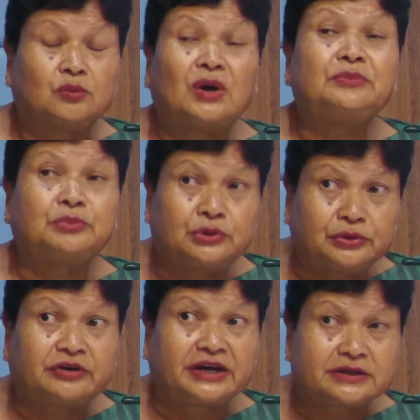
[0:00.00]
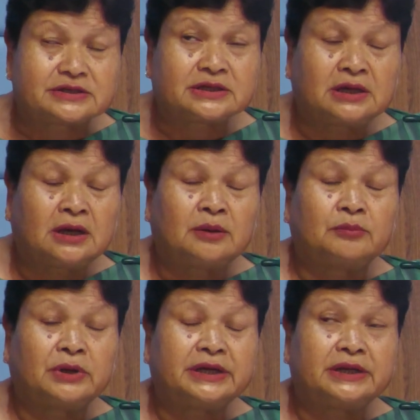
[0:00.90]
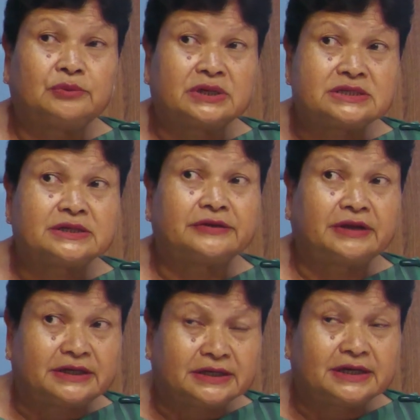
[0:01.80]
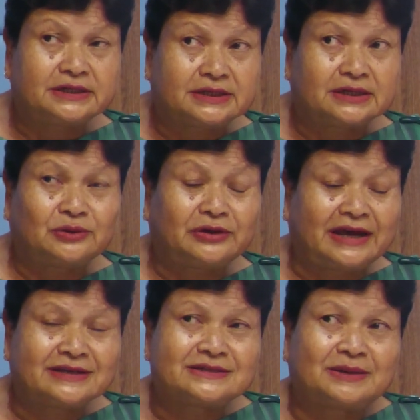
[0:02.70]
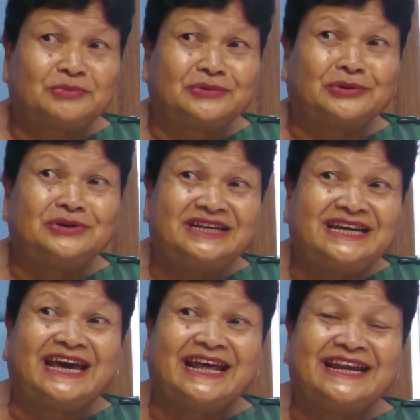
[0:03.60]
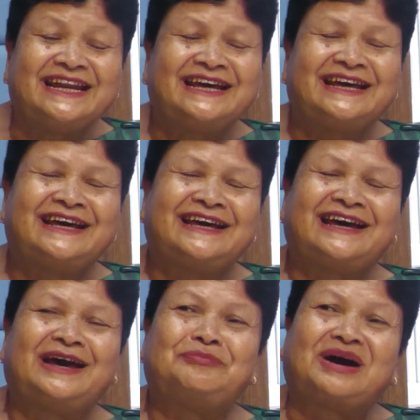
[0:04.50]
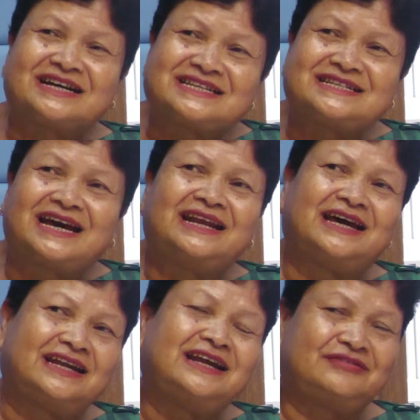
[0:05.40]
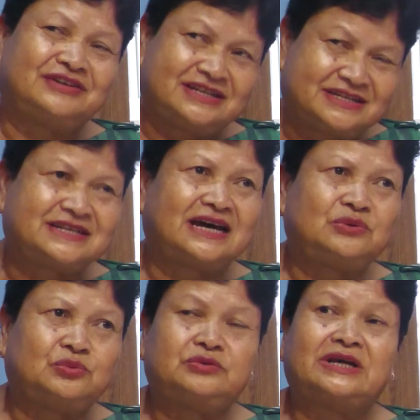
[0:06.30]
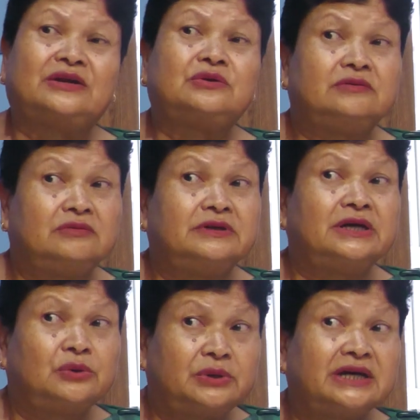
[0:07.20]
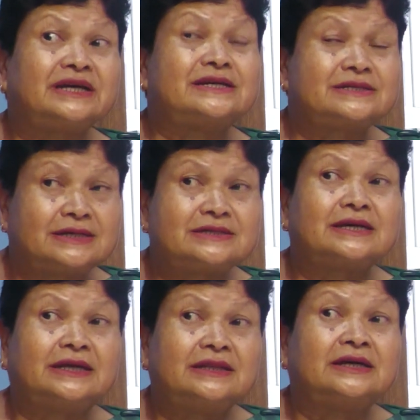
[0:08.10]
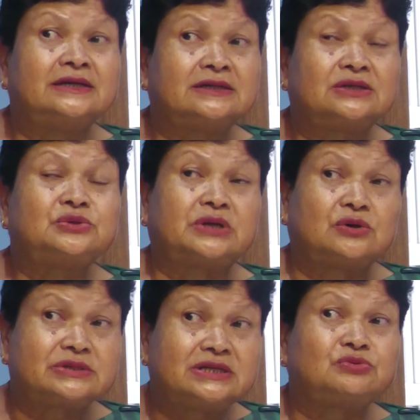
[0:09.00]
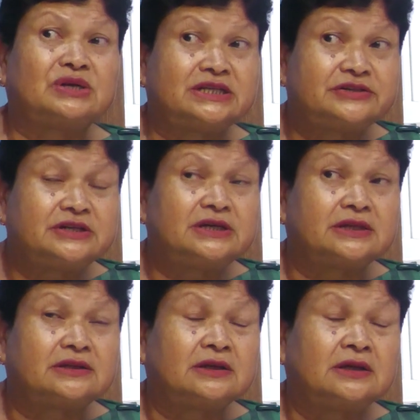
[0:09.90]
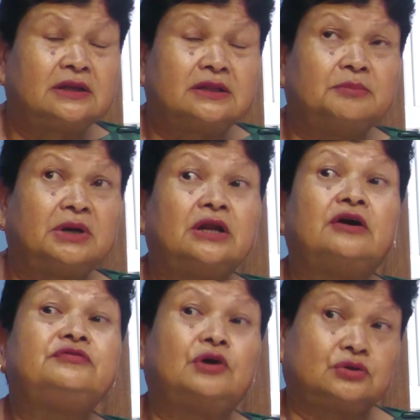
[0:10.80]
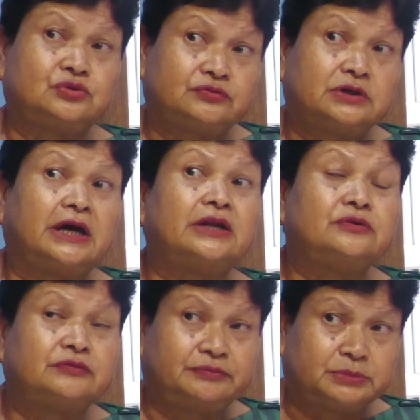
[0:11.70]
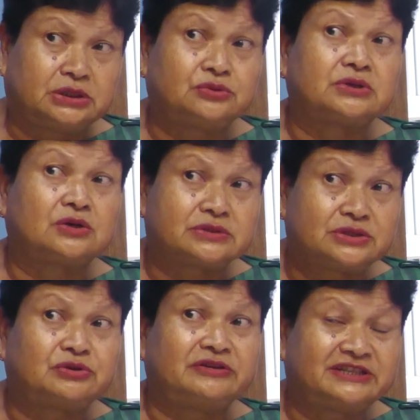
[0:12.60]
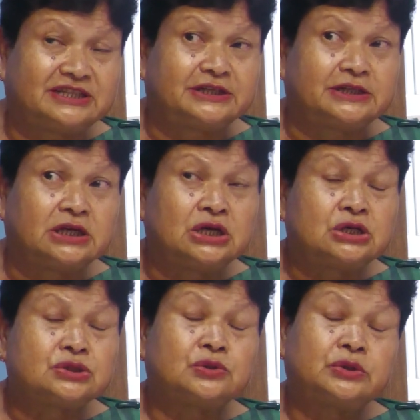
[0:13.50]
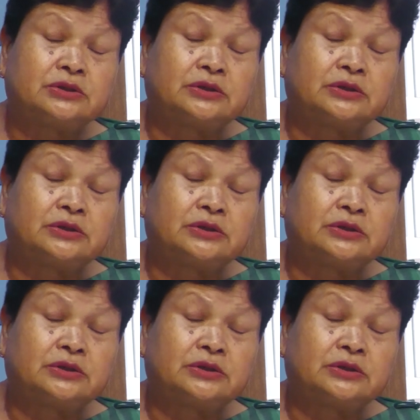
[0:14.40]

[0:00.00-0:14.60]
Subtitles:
wild polio virus, but it was eradicated except only in Pakistan and Afghanistan, that there were cases in the year 2023 in the month of October and November 2023. So